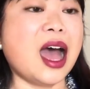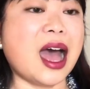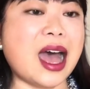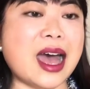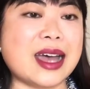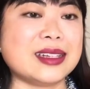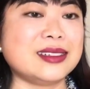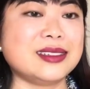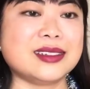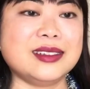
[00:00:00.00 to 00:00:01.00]

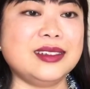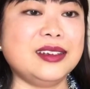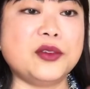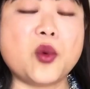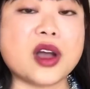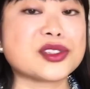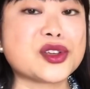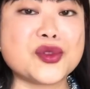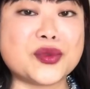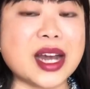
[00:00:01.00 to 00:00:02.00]
and it works
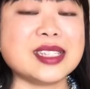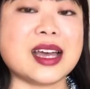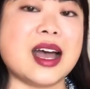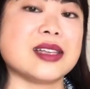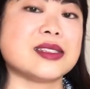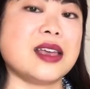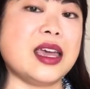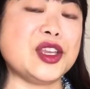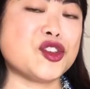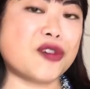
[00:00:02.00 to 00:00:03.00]
great as a
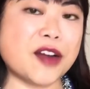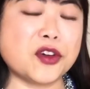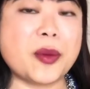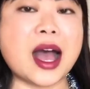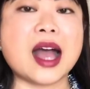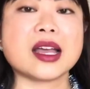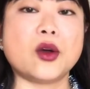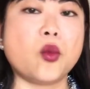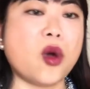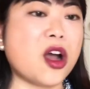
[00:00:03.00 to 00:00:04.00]
travel bag, a
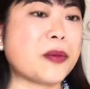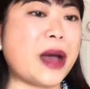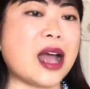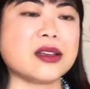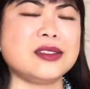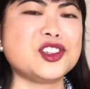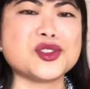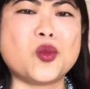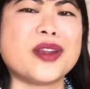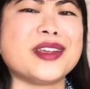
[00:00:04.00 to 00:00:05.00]
work bag, and just
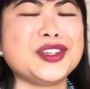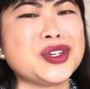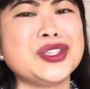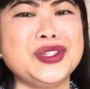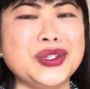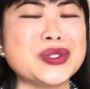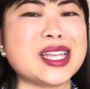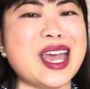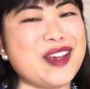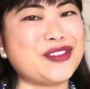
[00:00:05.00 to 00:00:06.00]
one that you can use
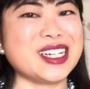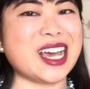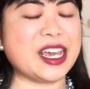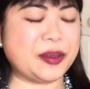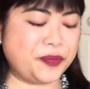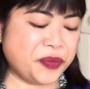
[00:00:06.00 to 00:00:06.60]
every day.